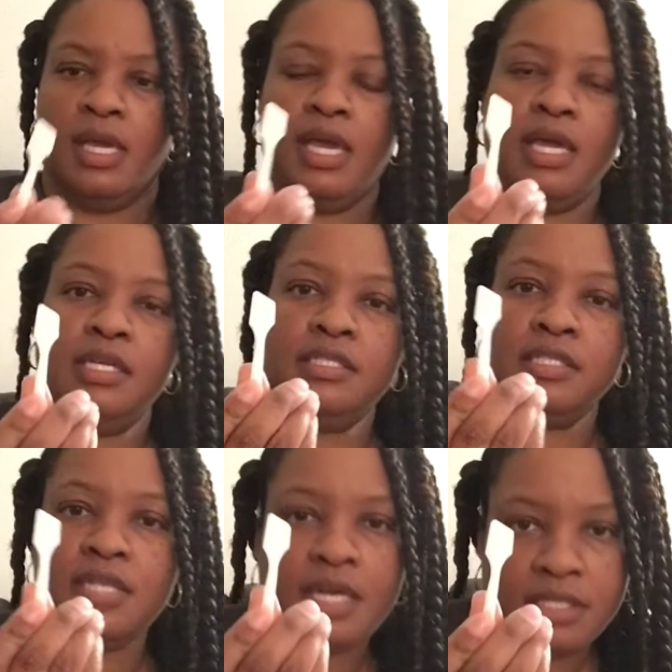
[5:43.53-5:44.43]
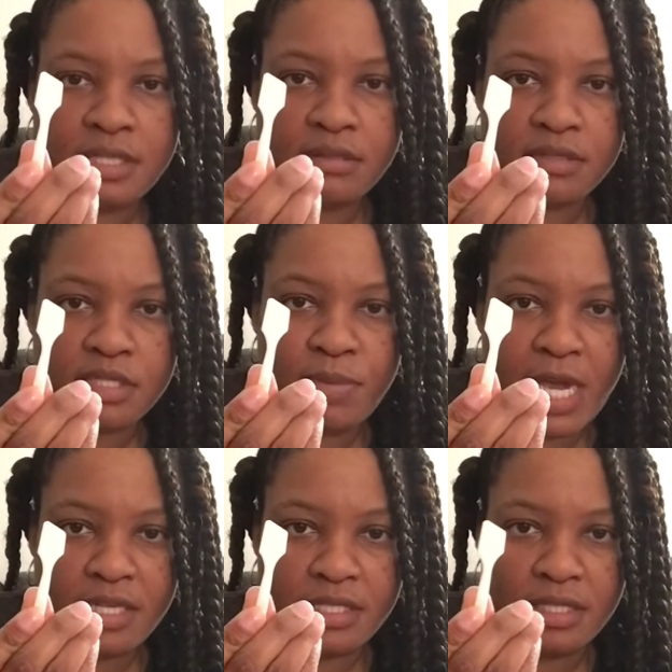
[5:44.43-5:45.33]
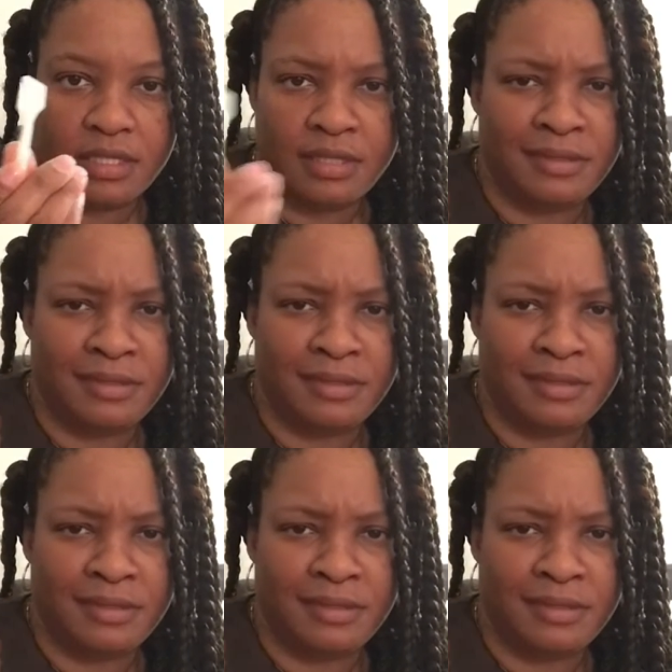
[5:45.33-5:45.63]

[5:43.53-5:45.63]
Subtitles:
And it just has a little spatula.